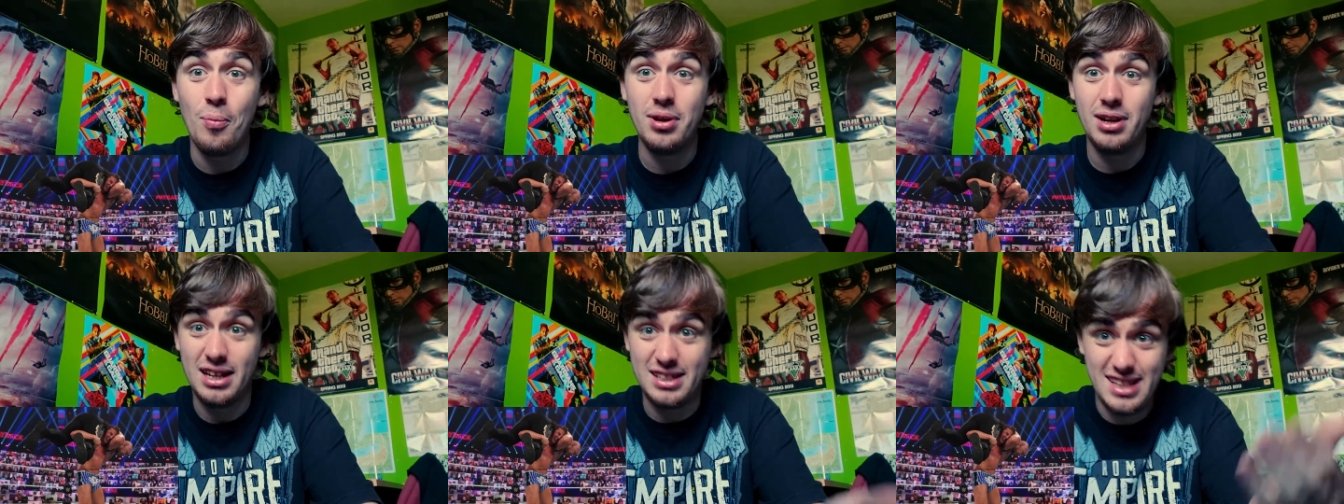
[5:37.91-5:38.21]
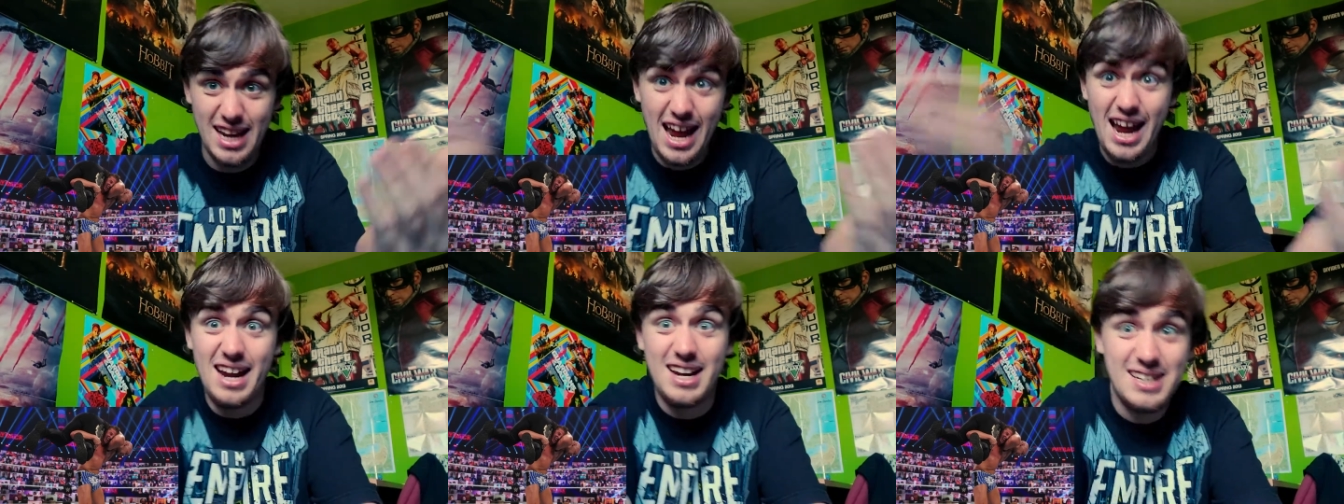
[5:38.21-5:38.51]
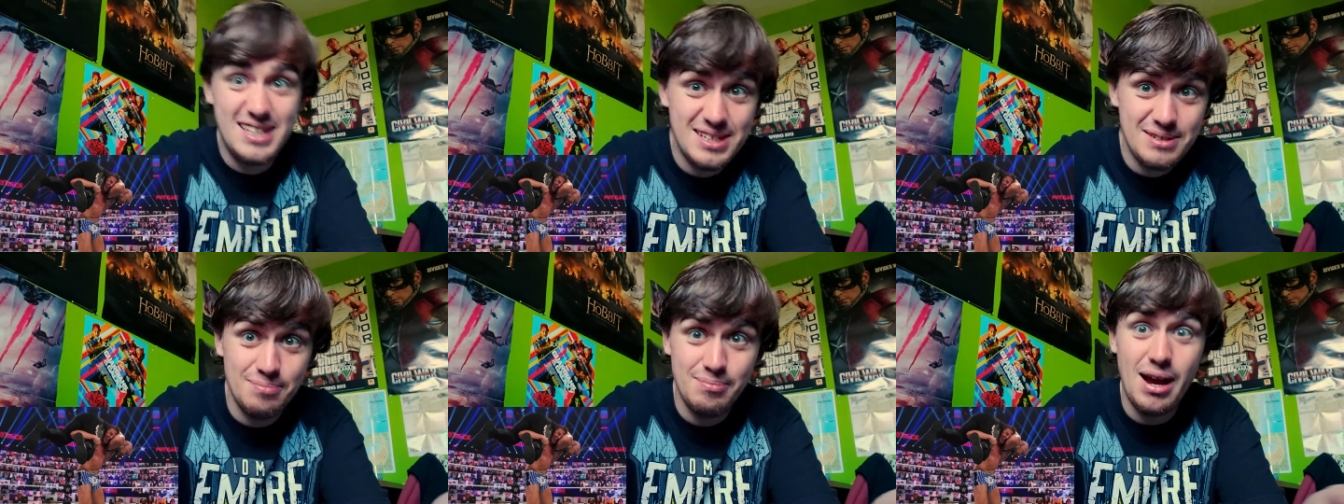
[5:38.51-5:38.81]

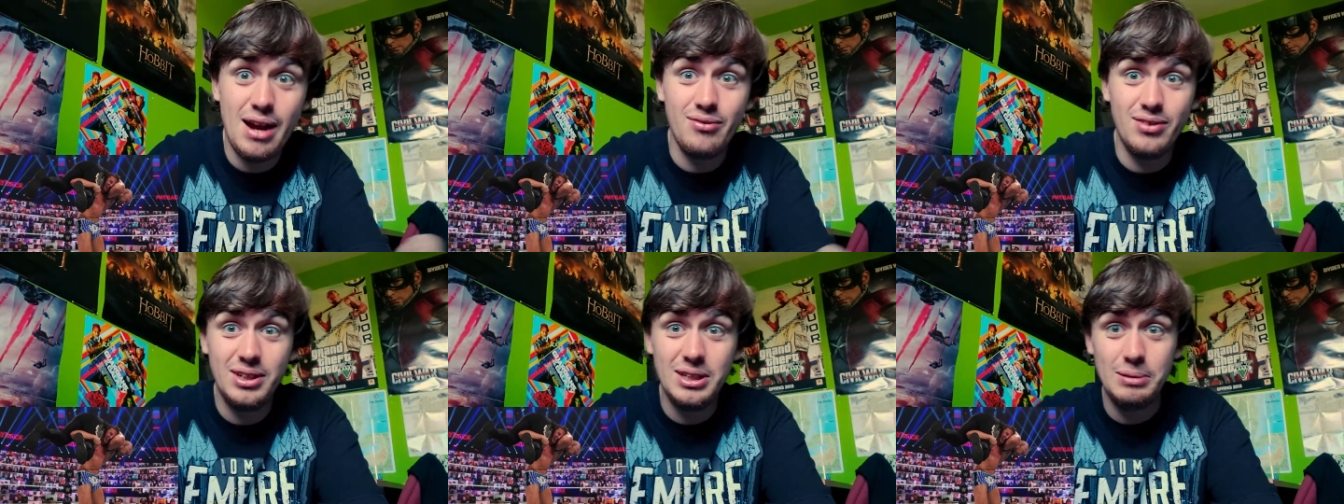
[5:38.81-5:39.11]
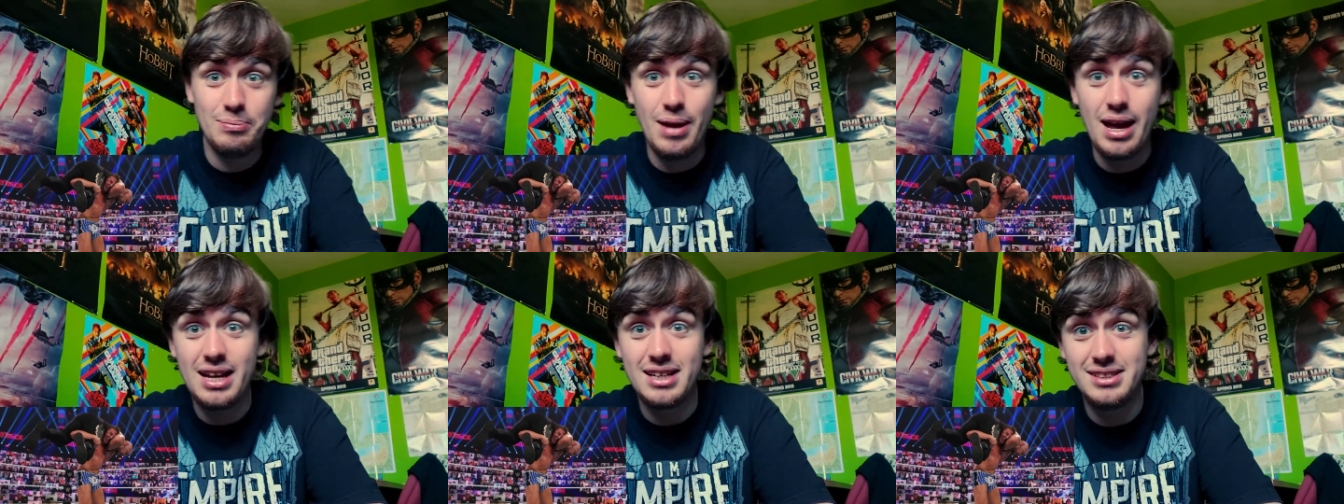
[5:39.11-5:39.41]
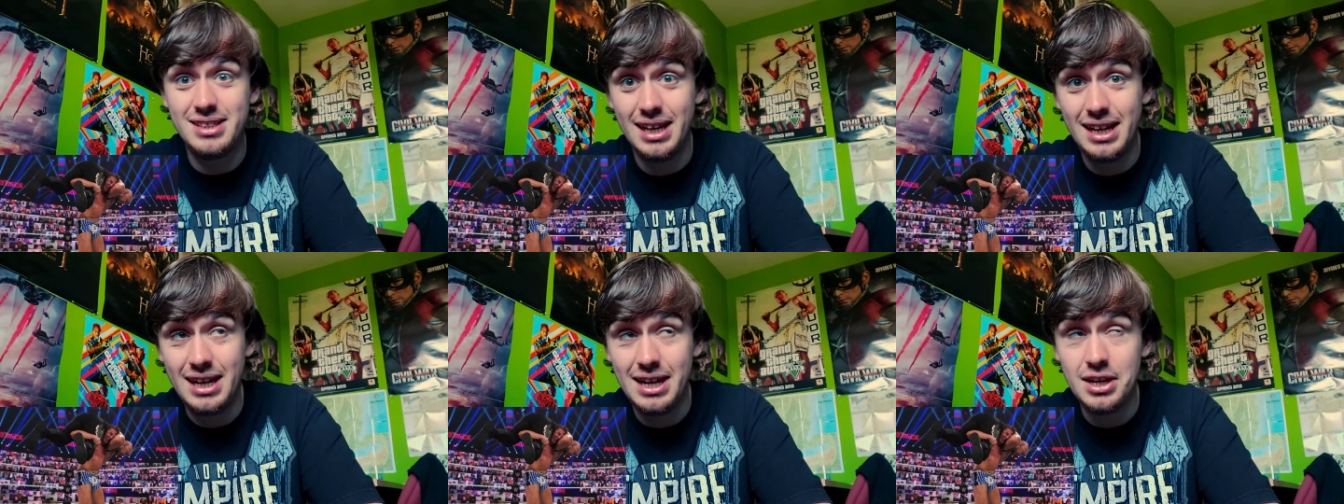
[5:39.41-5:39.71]
attacks Matt Riddle
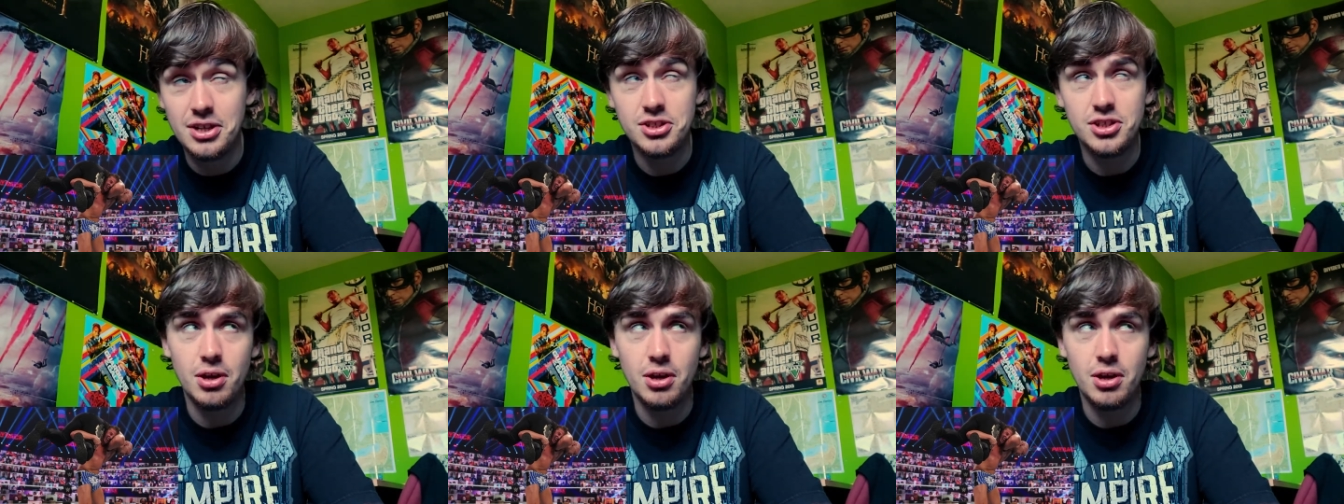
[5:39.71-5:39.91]
backstage,